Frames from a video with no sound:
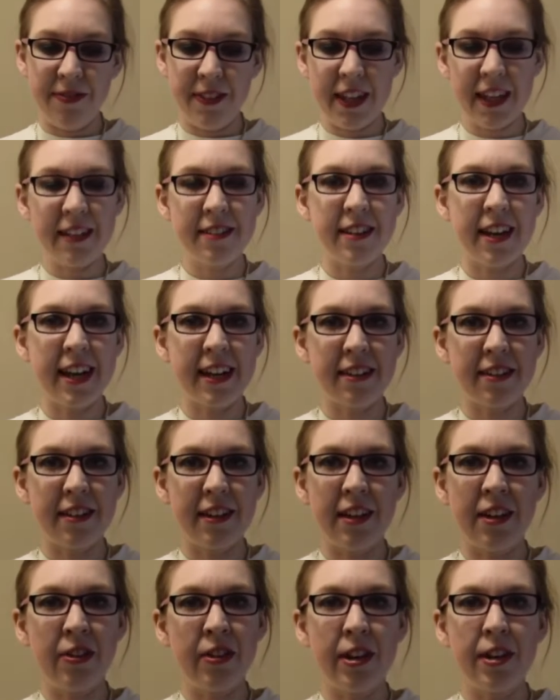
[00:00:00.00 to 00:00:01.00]

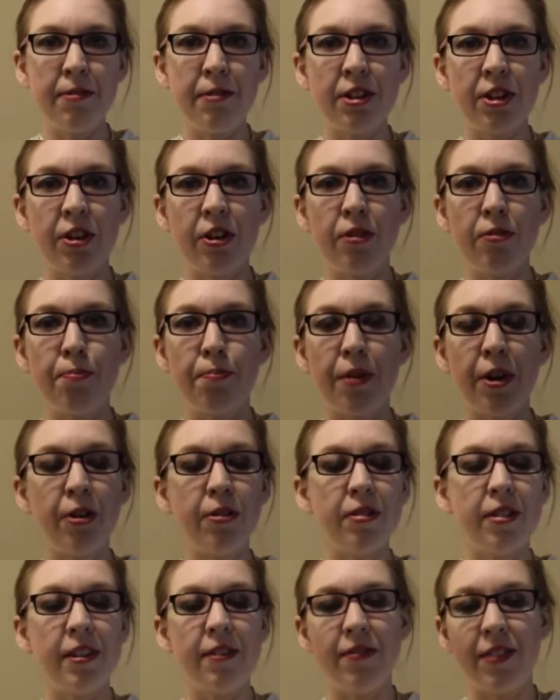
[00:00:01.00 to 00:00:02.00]
Exactly, you can turn
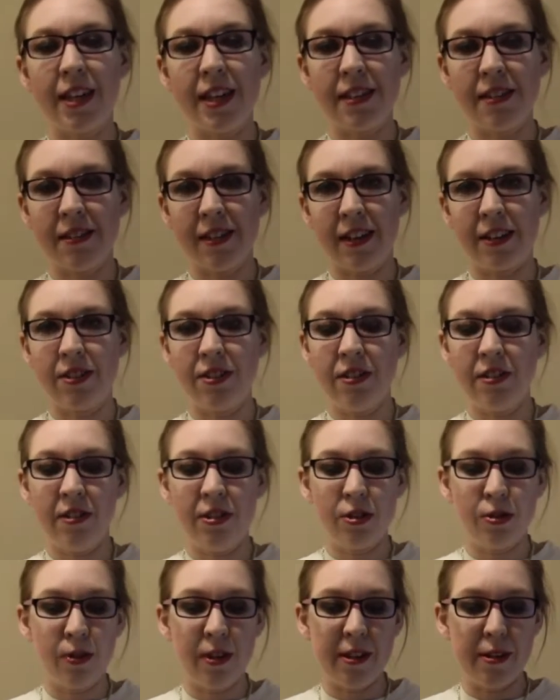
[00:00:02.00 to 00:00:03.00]
both of these sections of
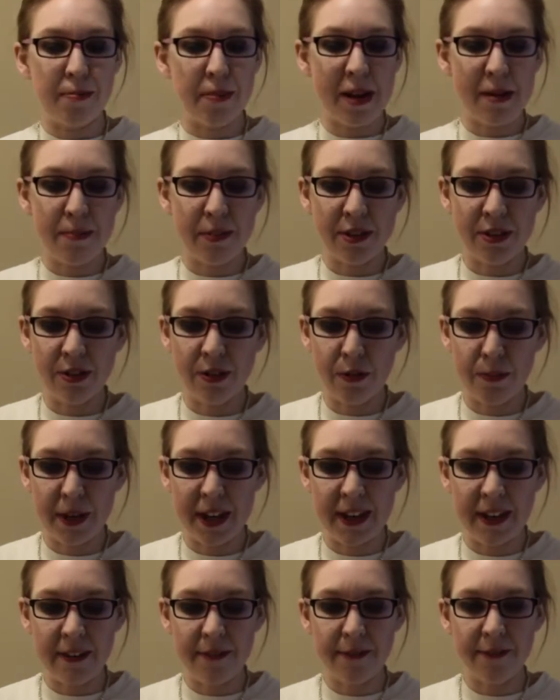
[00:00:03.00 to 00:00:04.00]
the toilet paper tube
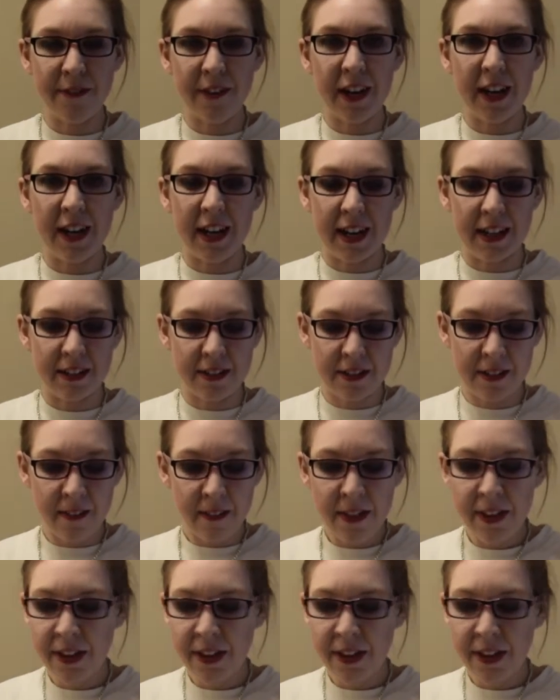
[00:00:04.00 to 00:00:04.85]
into frogs.